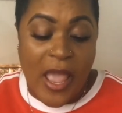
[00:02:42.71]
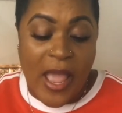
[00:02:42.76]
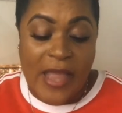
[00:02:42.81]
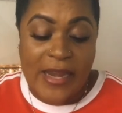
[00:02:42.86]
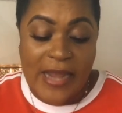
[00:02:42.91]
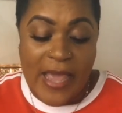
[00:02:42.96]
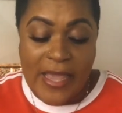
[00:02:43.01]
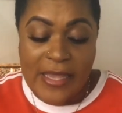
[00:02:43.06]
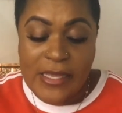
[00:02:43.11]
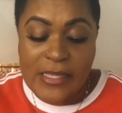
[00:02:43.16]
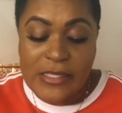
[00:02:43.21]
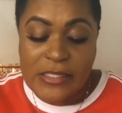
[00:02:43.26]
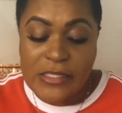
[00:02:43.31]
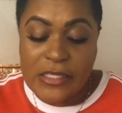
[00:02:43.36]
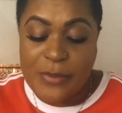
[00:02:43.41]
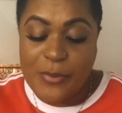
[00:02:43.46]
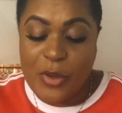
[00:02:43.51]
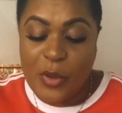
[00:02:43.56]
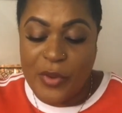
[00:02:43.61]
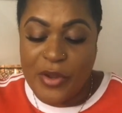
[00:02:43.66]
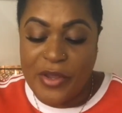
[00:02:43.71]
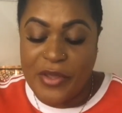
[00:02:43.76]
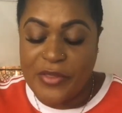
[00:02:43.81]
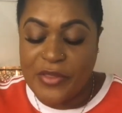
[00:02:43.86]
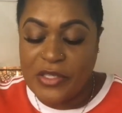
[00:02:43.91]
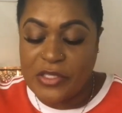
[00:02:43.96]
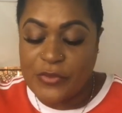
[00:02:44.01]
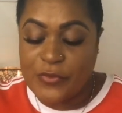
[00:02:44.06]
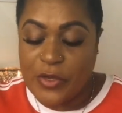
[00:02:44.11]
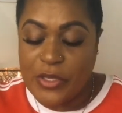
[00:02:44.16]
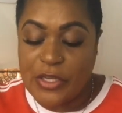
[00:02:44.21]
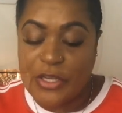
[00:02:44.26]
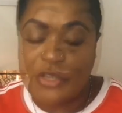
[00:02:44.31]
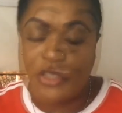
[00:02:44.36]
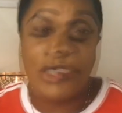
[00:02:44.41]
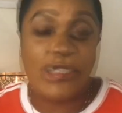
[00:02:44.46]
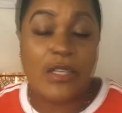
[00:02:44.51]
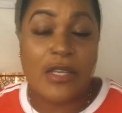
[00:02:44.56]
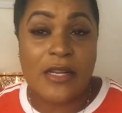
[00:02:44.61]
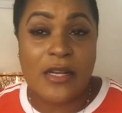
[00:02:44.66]
and i can see me wearing this for
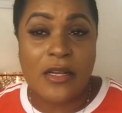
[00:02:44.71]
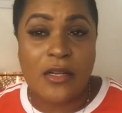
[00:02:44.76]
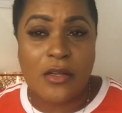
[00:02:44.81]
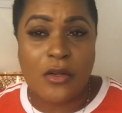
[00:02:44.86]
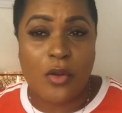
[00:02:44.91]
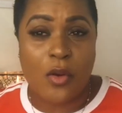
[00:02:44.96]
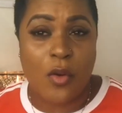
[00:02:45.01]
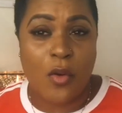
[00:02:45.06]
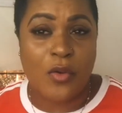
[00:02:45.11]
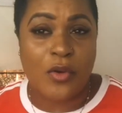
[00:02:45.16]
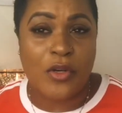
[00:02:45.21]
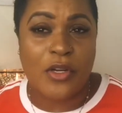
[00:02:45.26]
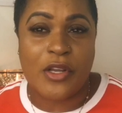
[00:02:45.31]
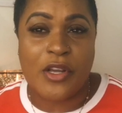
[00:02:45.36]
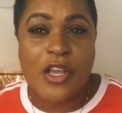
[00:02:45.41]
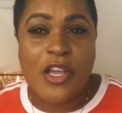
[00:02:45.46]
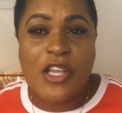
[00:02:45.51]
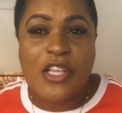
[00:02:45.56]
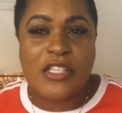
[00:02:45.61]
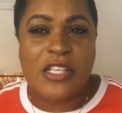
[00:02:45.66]
years As you get a little older